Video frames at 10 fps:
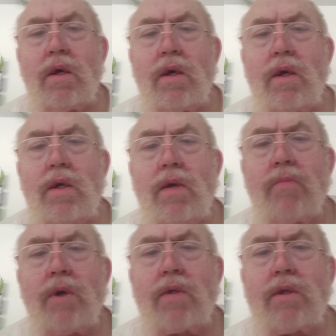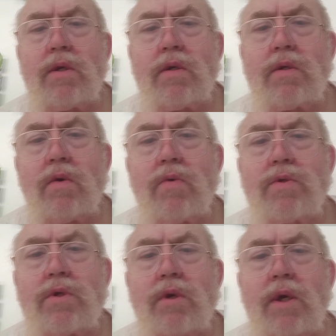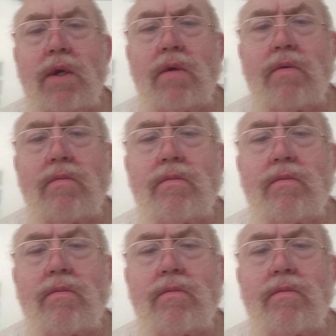And he brought the soldier in